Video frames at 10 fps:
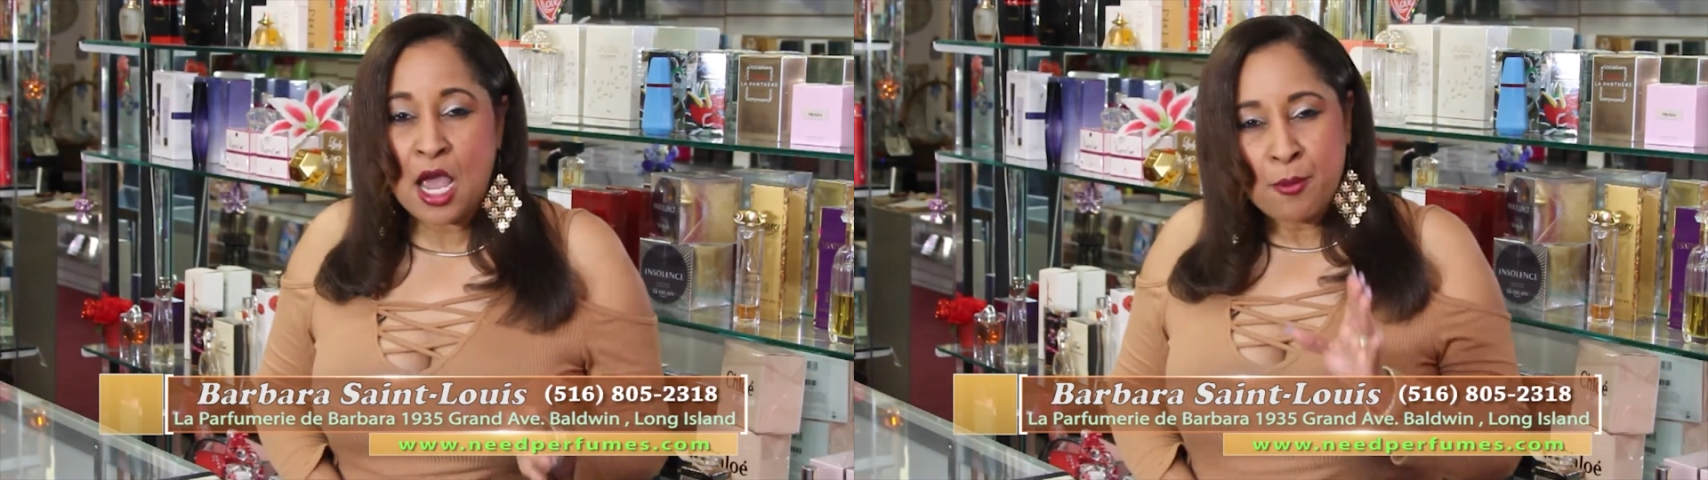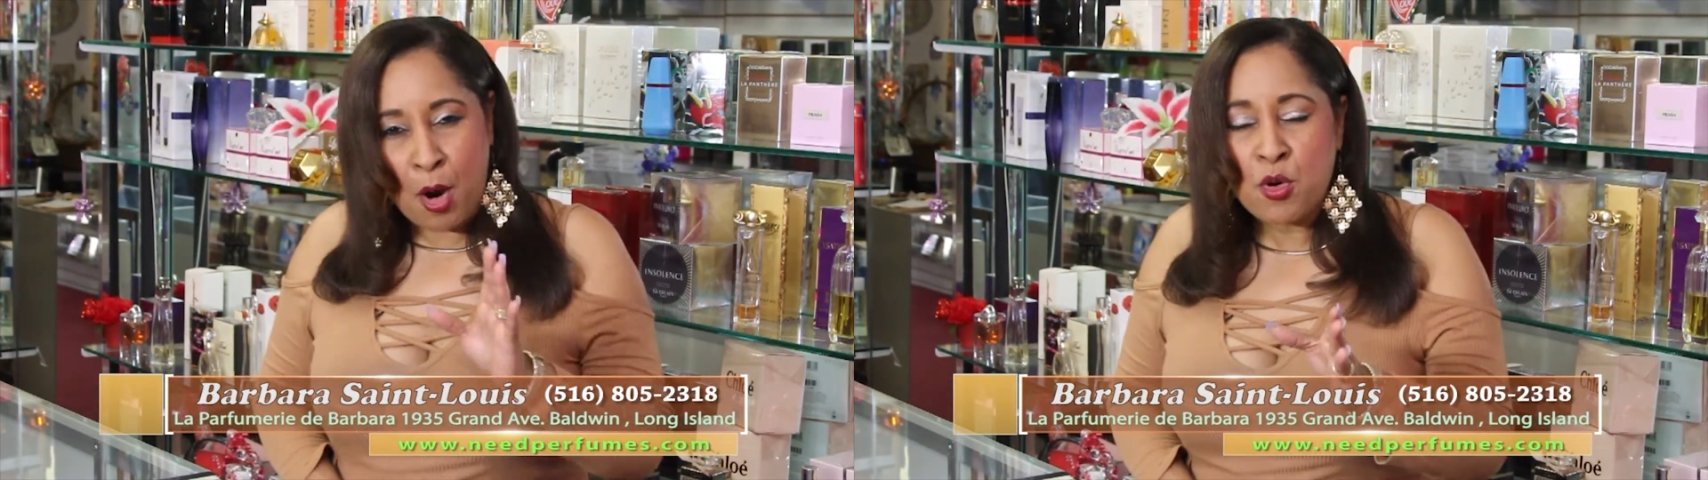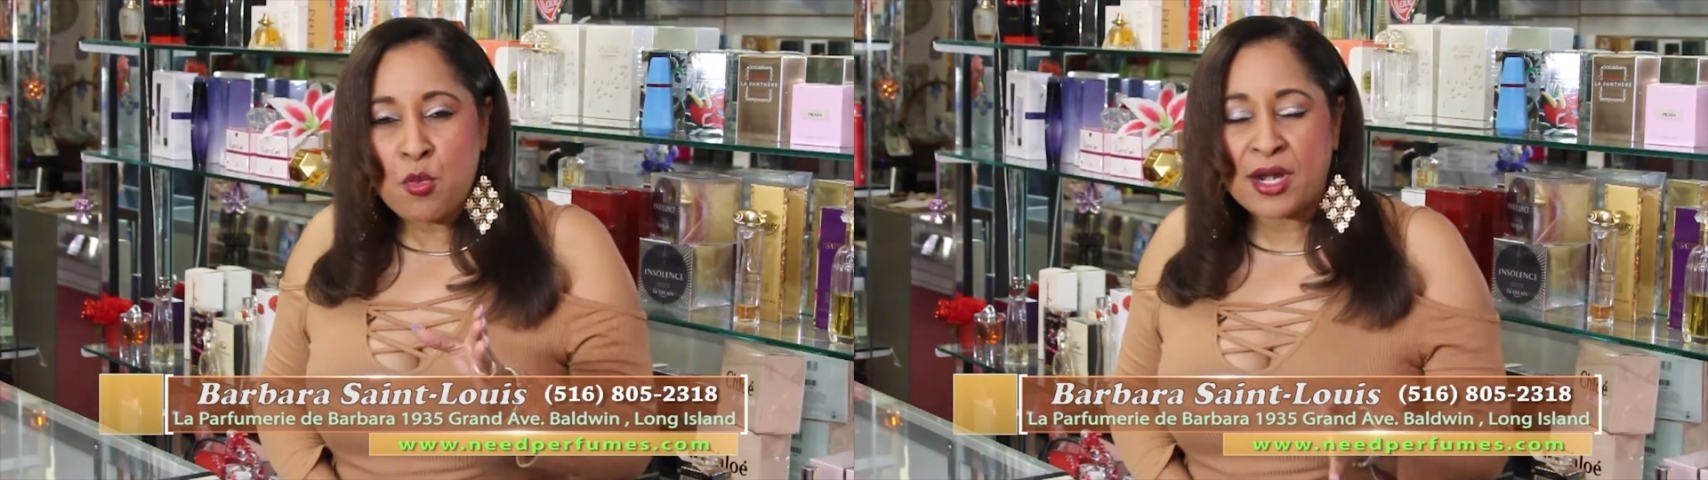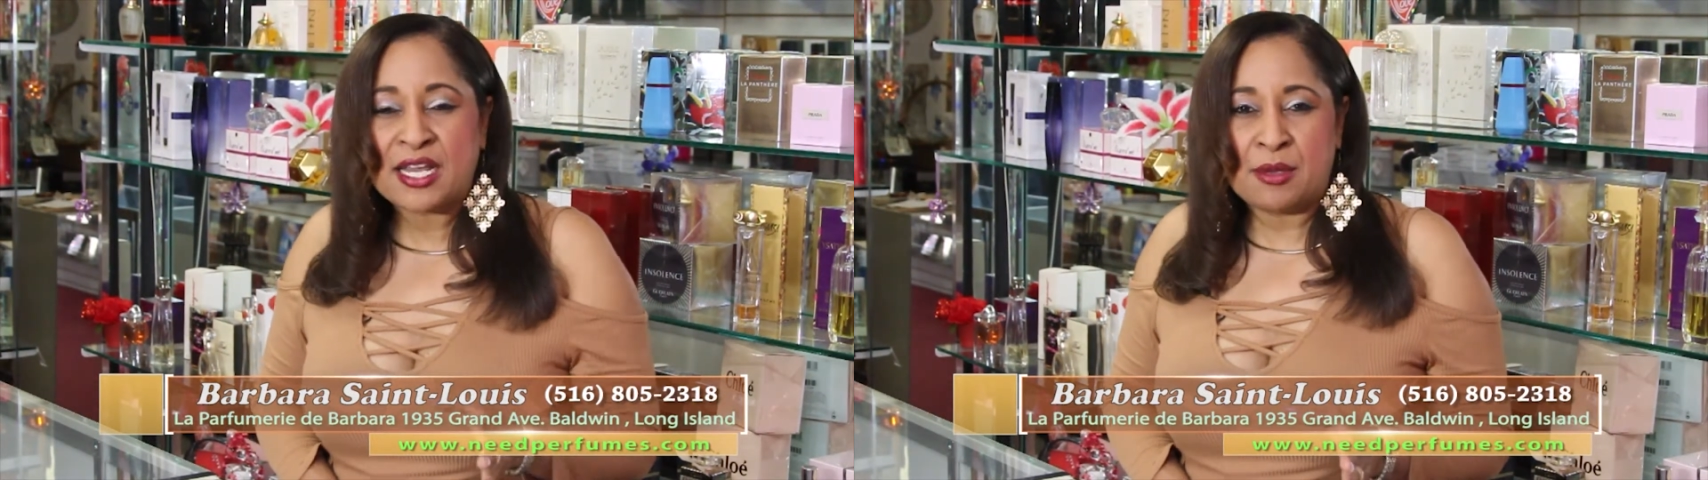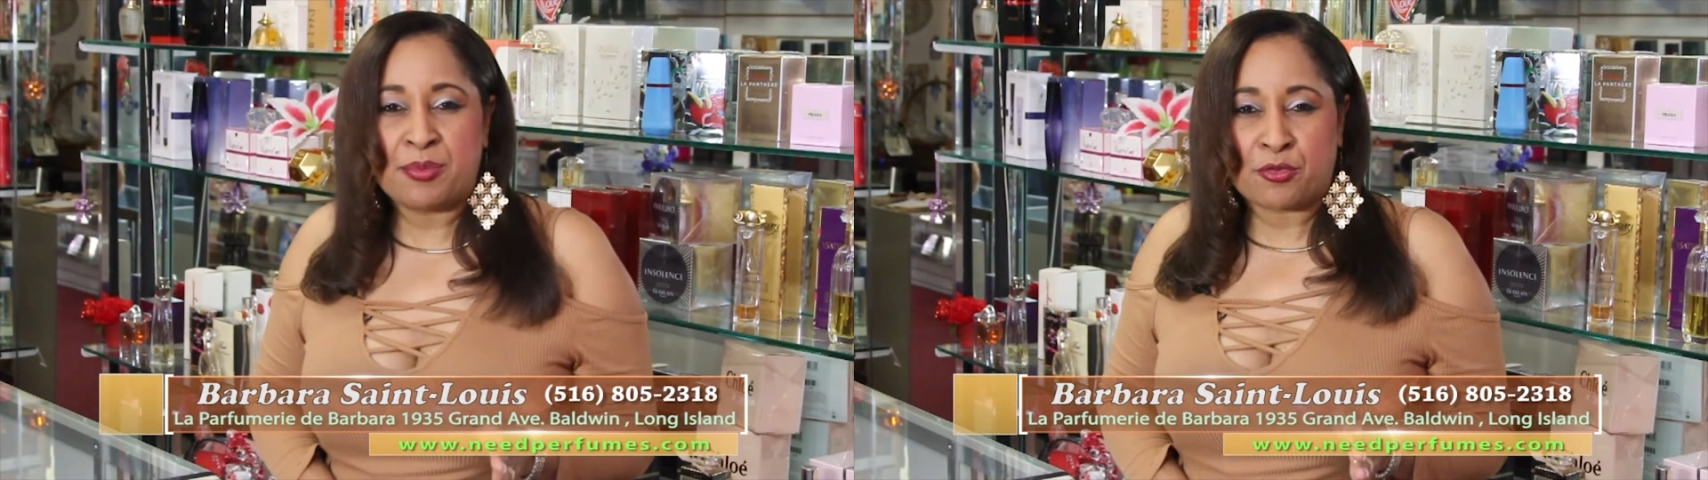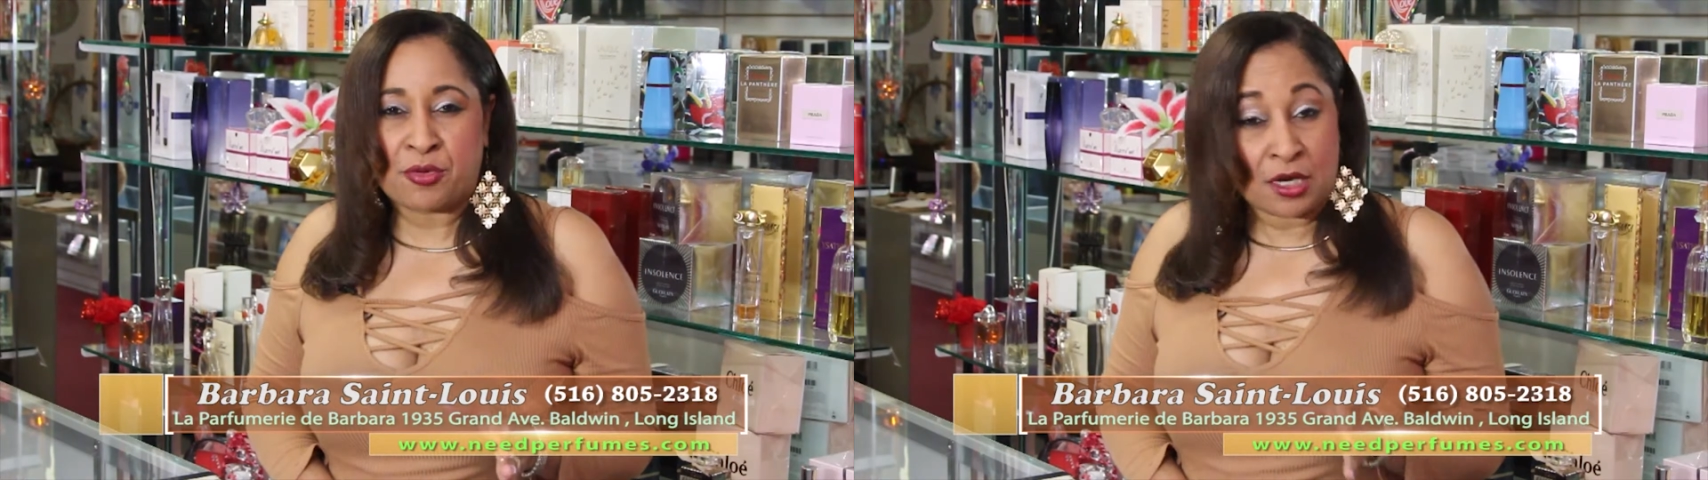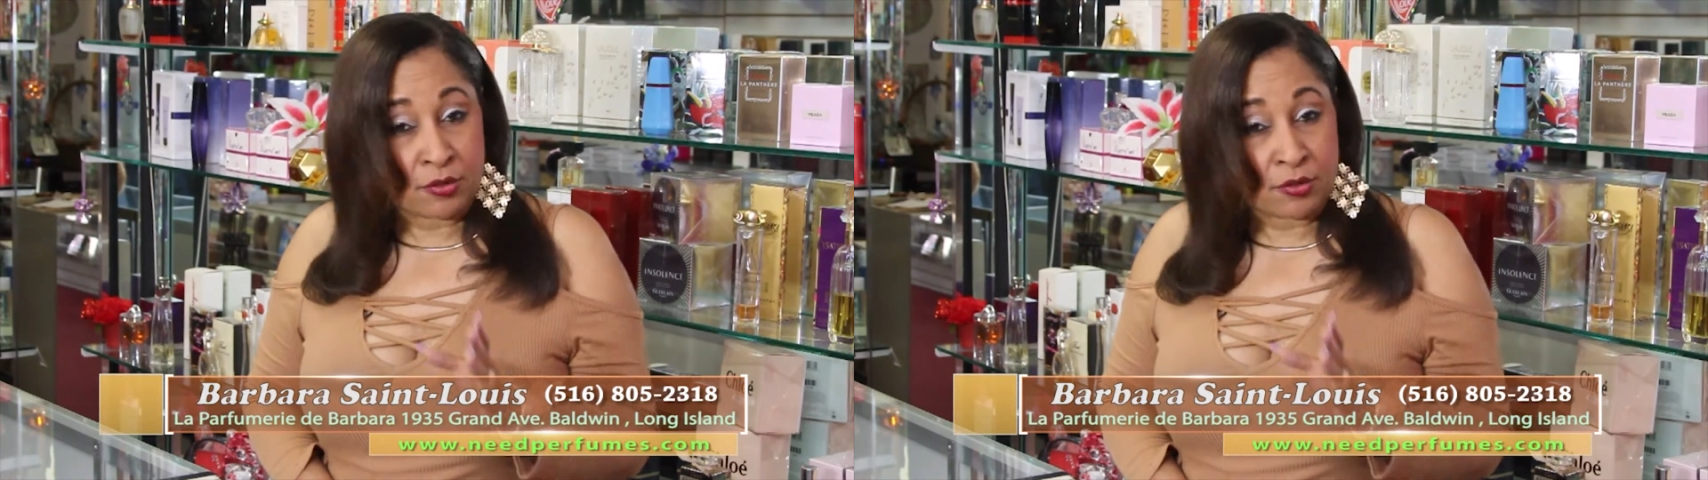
But we want to keep it real,